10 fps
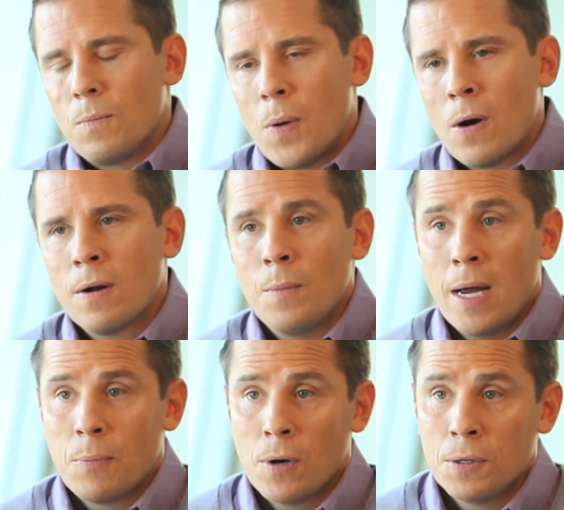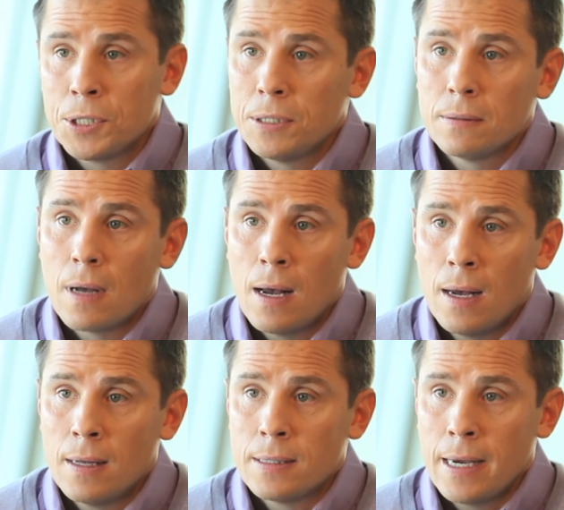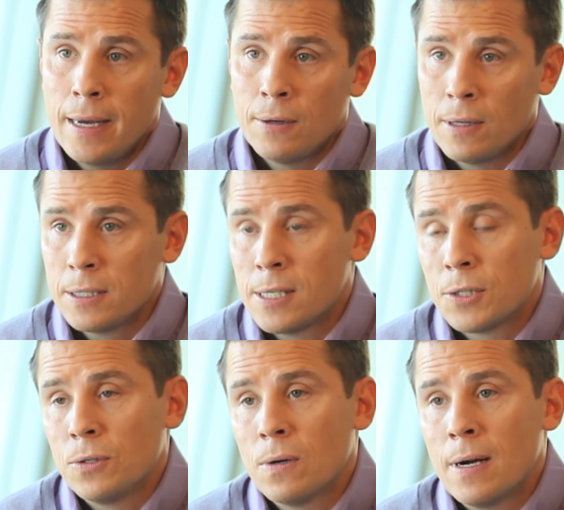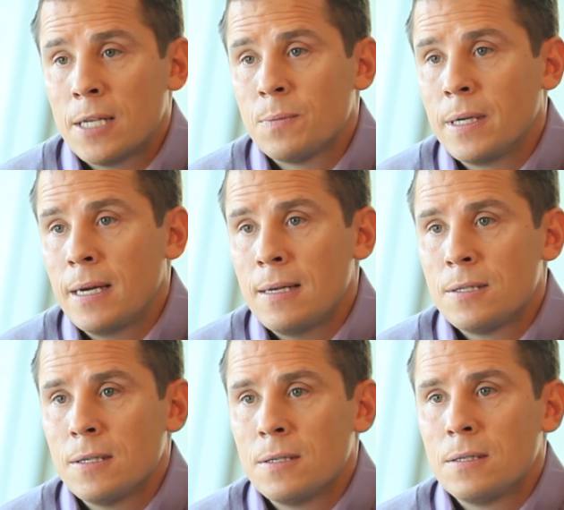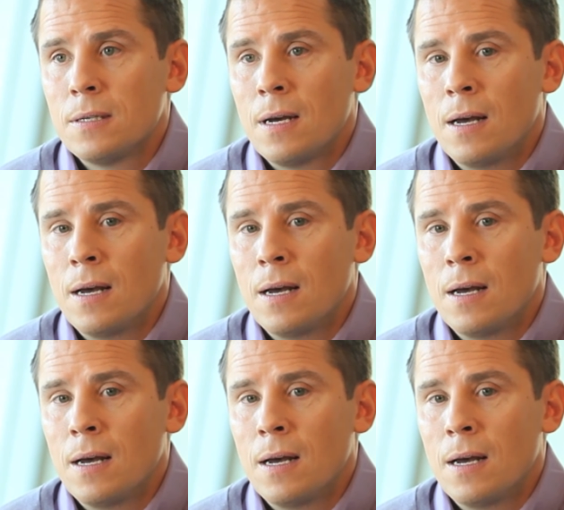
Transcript: Part of my approach to handling sexual harassment cases